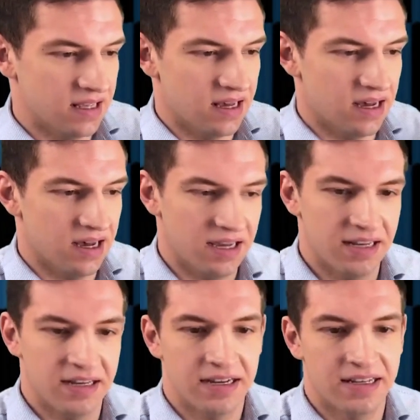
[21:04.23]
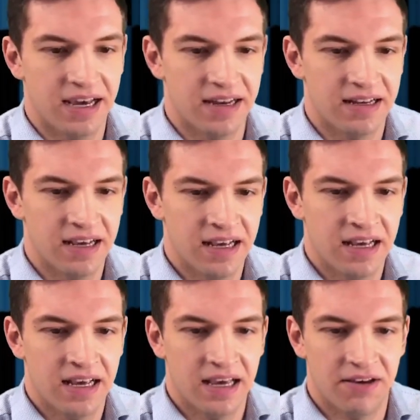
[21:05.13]
can dictate
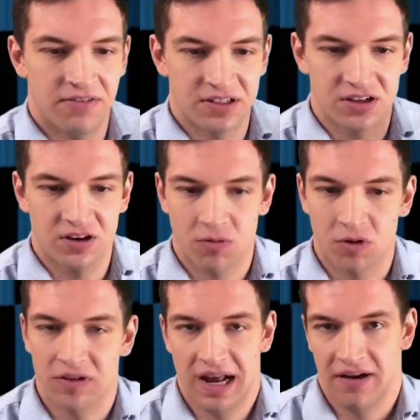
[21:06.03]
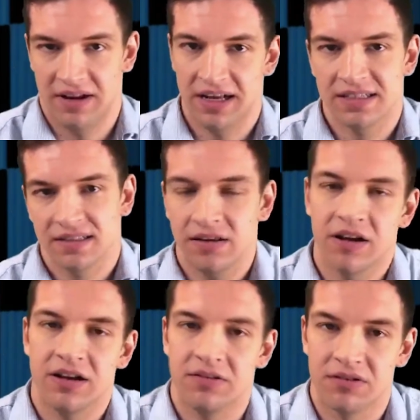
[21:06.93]
if it's going to roll down. It has a
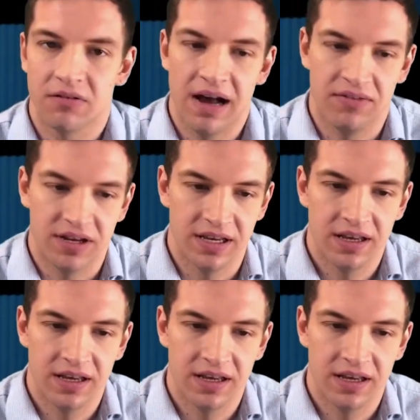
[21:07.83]
lot to do with gravity.